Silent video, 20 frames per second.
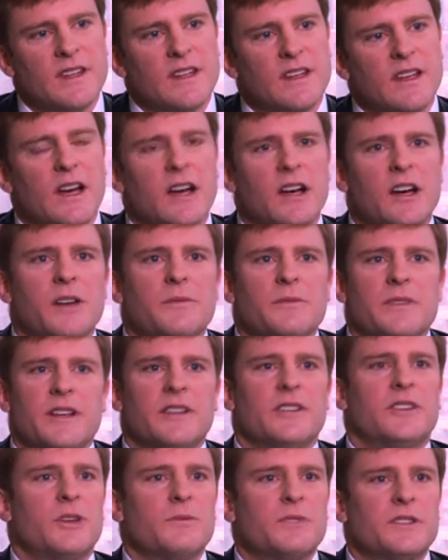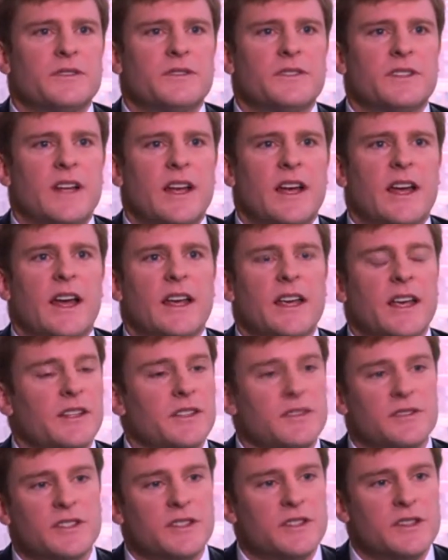In terms of, I
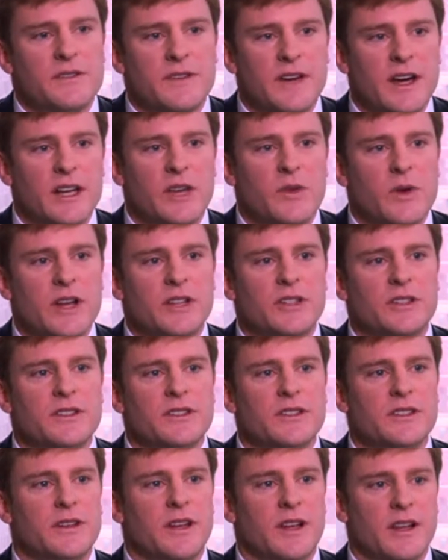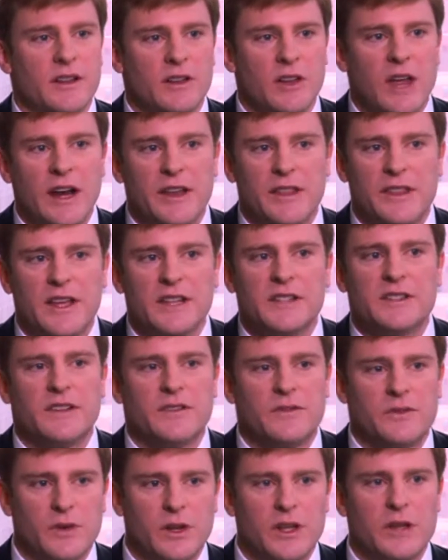guess, just the valuations, a lot of things
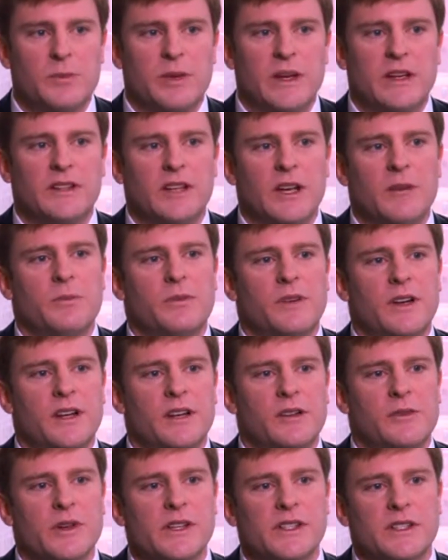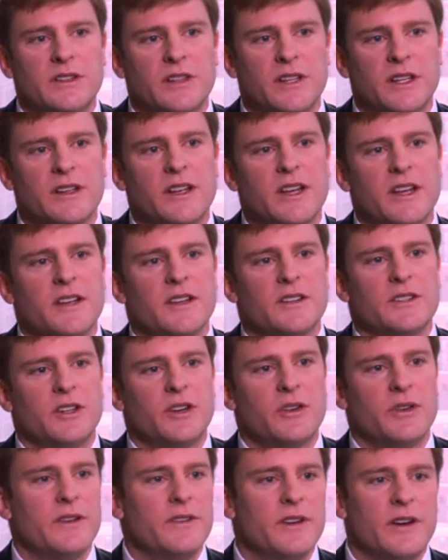have really picked up recently.
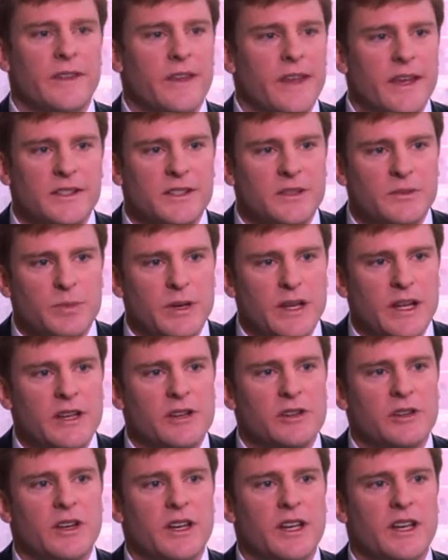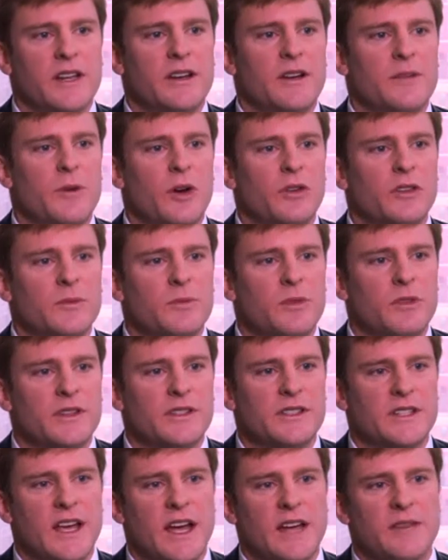So even on the S&P, you're looking at a multiple
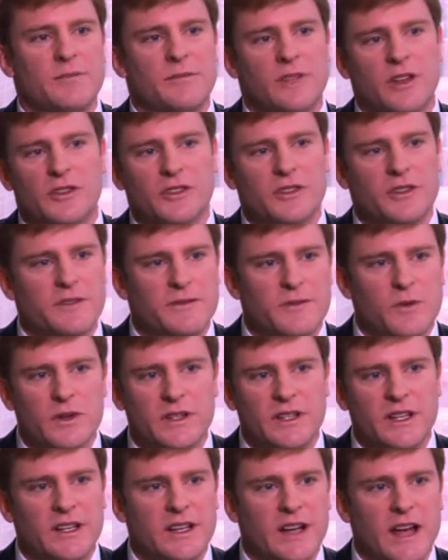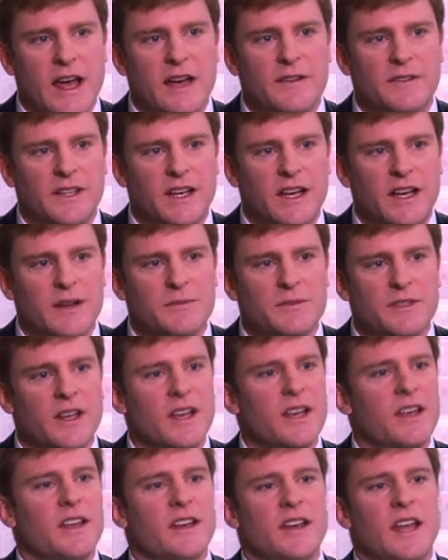that's gotten closer to 14.5 times.
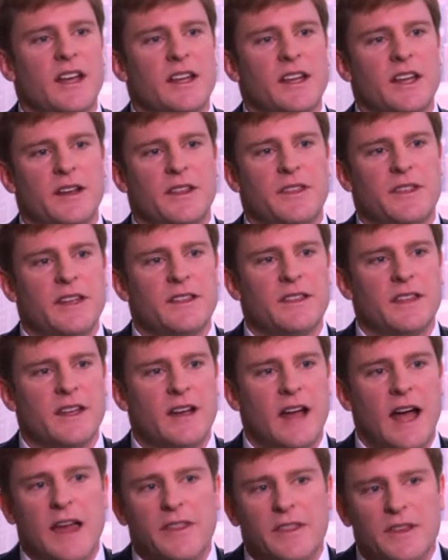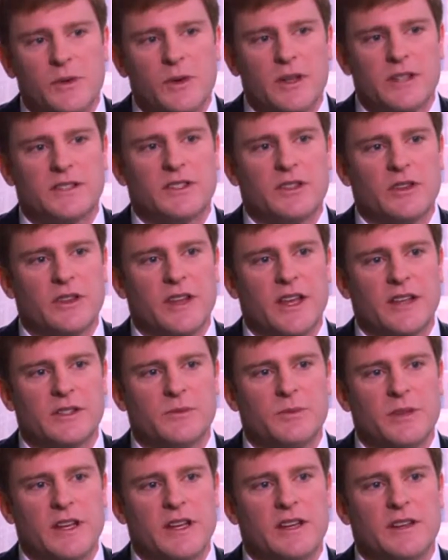Now you got to think that I think we can still, the
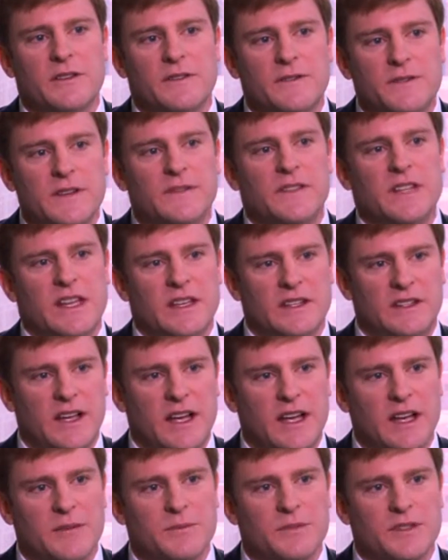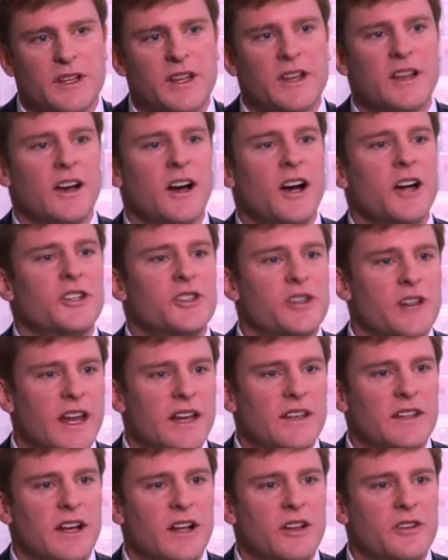S&P can do 15 times
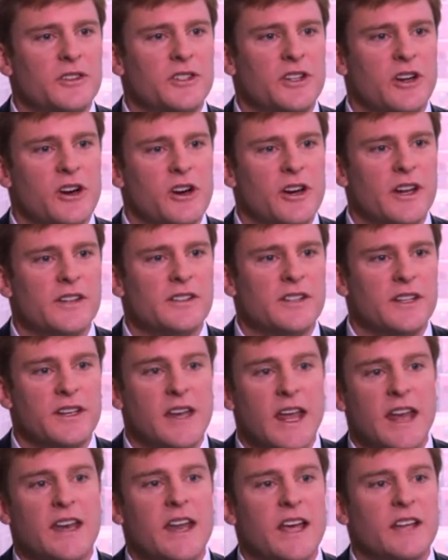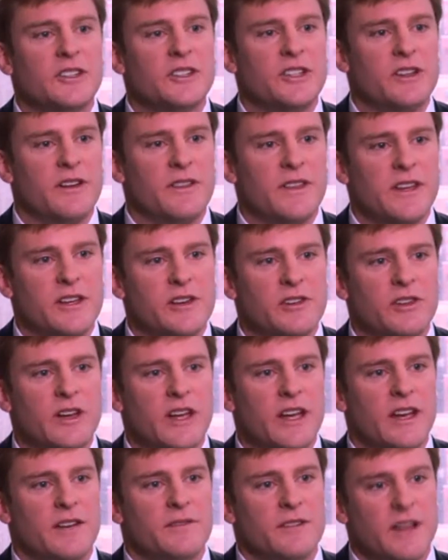$108 in earnings. And next year, I think you're
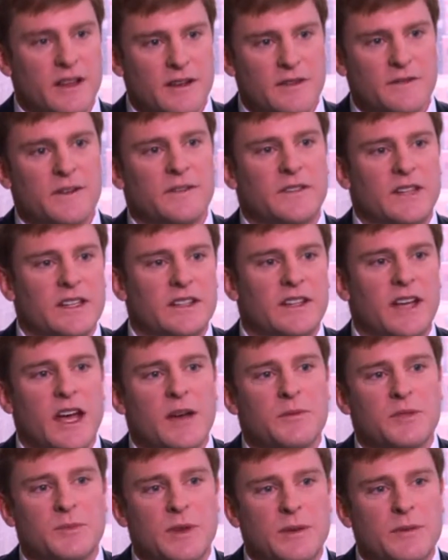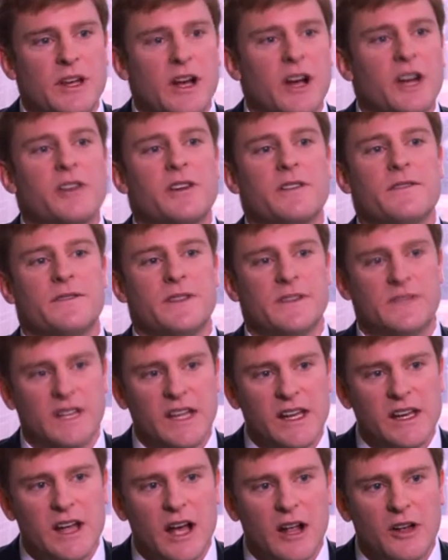looking at 15 times maybe
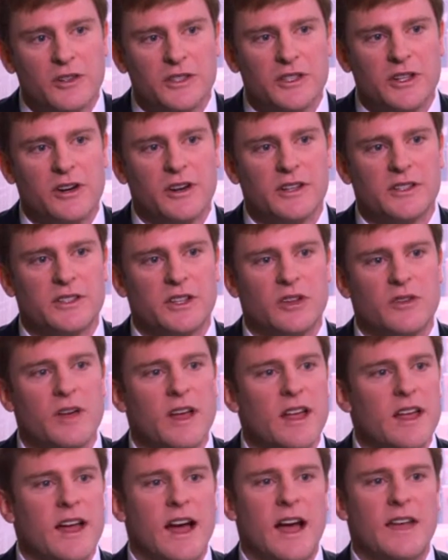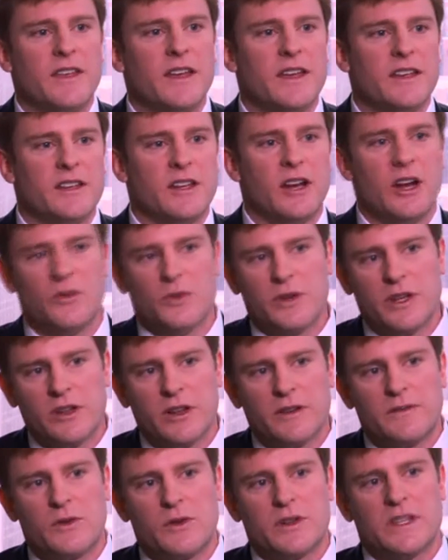$115 in earnings. So I think, you know, when you
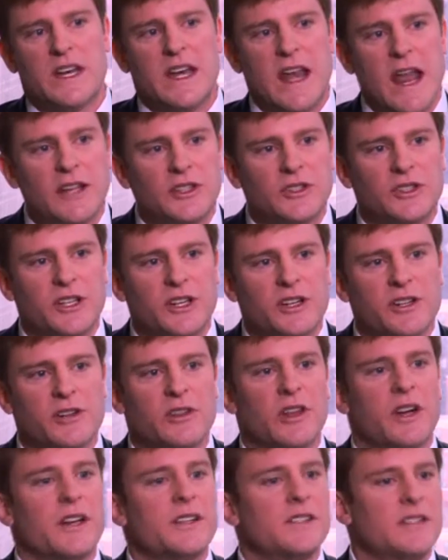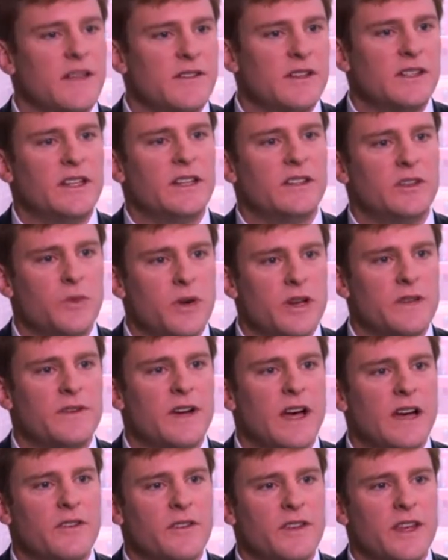look forward to next year, you're looking at
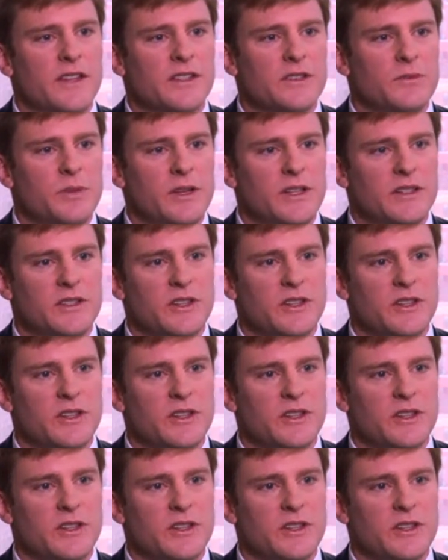1725 on the S&P.